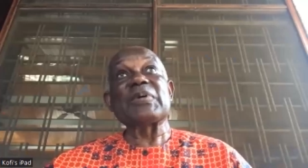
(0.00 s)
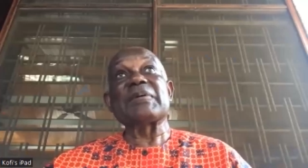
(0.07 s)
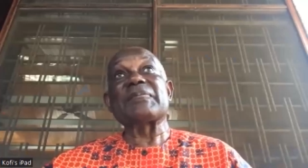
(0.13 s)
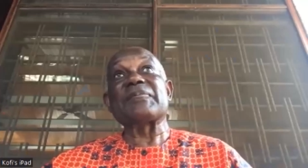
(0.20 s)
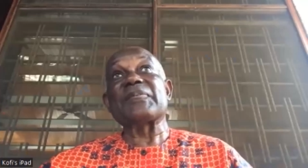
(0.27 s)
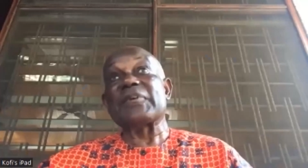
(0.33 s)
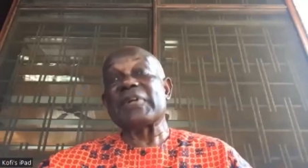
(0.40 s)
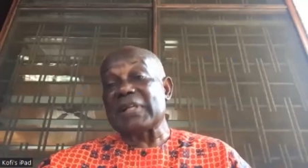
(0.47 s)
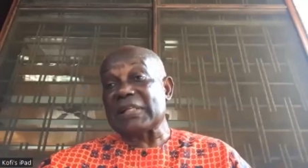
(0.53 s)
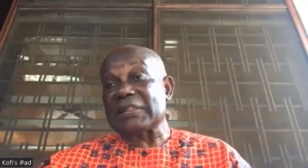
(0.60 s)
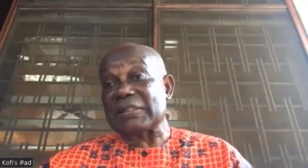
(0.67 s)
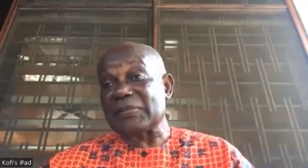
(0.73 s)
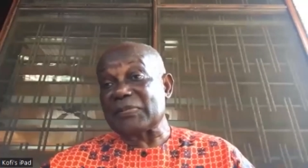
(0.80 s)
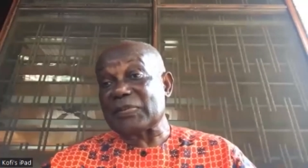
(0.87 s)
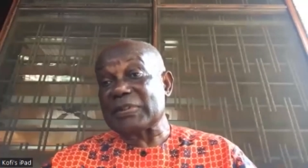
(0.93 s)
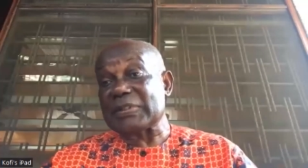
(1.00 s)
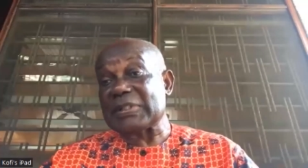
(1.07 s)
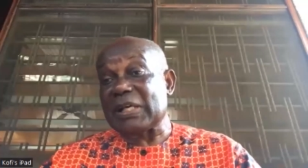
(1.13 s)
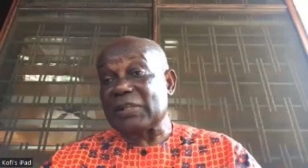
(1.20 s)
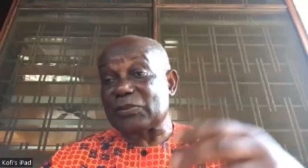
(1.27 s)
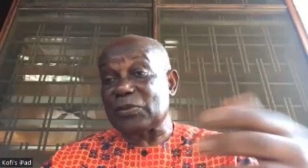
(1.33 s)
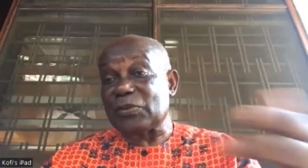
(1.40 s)
were relatives with the
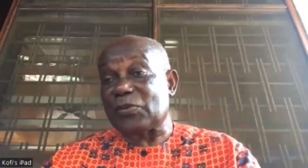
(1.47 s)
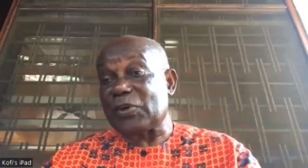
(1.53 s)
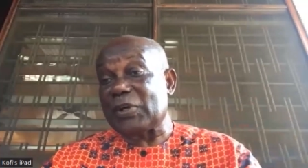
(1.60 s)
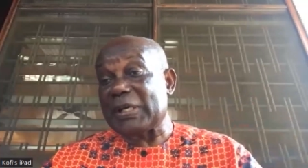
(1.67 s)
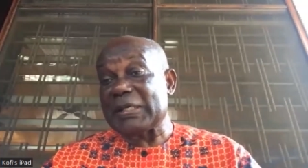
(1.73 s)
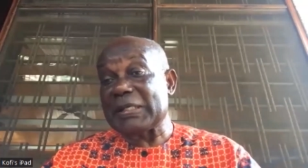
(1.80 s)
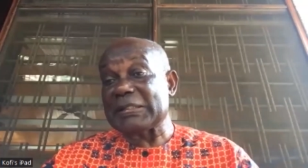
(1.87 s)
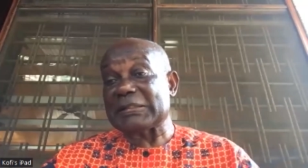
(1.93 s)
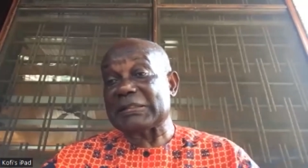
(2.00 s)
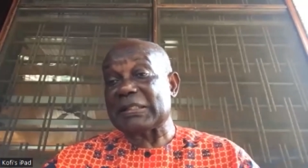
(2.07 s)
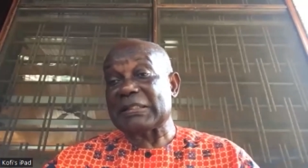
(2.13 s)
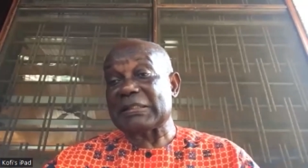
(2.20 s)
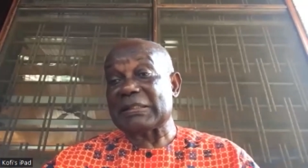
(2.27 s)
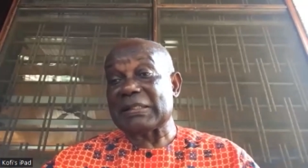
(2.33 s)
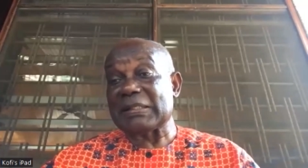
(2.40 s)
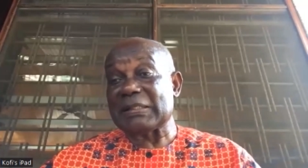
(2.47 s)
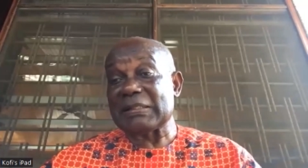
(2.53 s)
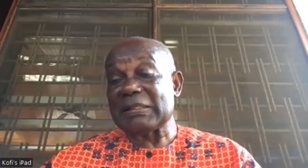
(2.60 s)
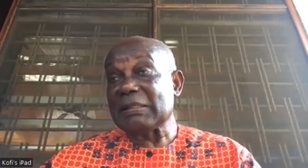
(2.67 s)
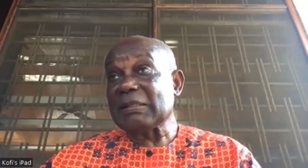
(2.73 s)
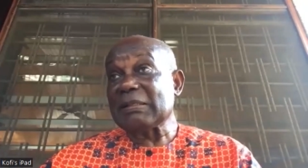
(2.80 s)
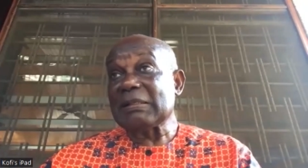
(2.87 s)
Atupes and the
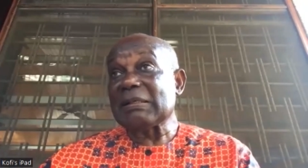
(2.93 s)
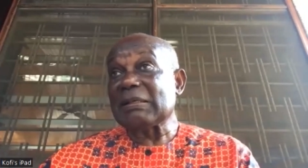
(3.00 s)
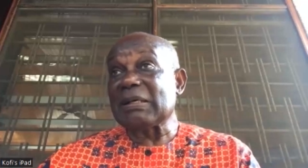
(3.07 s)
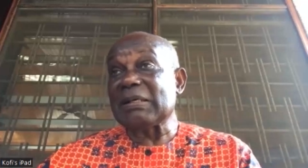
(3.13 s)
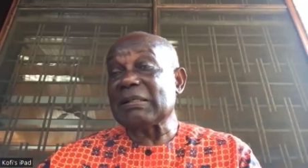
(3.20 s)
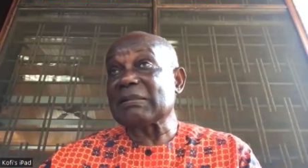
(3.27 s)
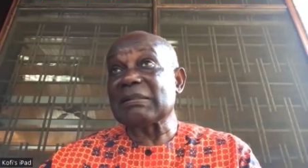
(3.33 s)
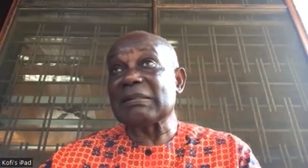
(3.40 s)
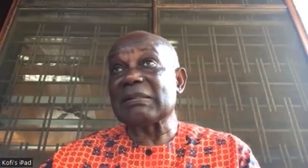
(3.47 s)
and,